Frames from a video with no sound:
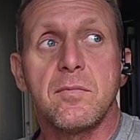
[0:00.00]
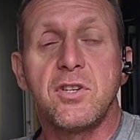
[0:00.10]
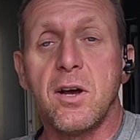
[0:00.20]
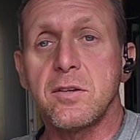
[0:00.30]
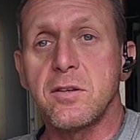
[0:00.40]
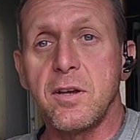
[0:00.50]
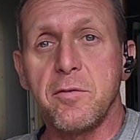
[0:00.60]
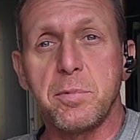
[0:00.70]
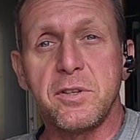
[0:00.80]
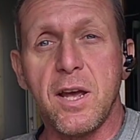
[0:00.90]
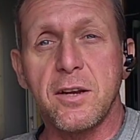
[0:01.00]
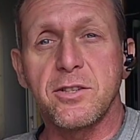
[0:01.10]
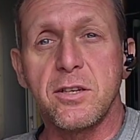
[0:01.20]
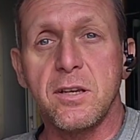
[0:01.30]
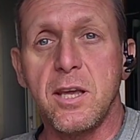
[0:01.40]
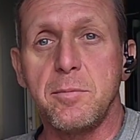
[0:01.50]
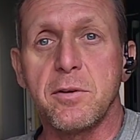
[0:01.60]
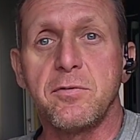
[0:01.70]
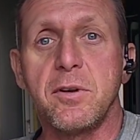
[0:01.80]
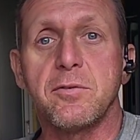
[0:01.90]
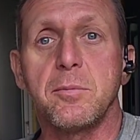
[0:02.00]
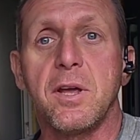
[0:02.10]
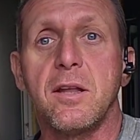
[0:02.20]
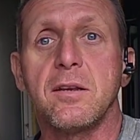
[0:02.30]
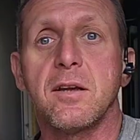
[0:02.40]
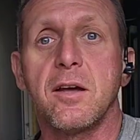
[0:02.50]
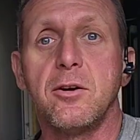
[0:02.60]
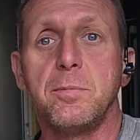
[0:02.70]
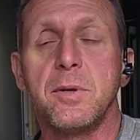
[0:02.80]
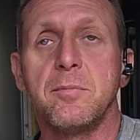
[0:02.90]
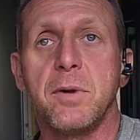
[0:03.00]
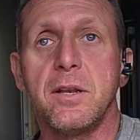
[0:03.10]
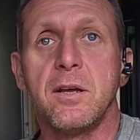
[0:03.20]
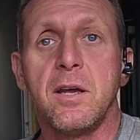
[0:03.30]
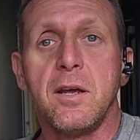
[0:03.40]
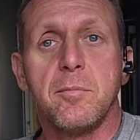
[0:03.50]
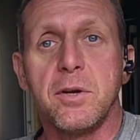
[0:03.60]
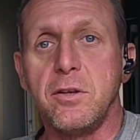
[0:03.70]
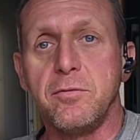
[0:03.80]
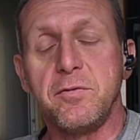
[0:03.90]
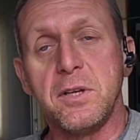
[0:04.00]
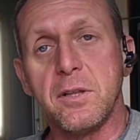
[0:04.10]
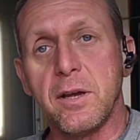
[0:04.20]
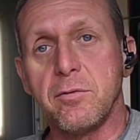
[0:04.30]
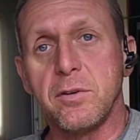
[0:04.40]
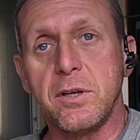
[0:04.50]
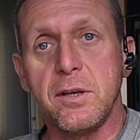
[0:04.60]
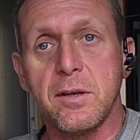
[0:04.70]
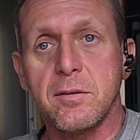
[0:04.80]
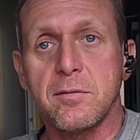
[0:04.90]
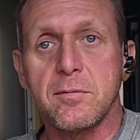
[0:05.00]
Just enough protection to keep your foot from getting cut open, but you feel every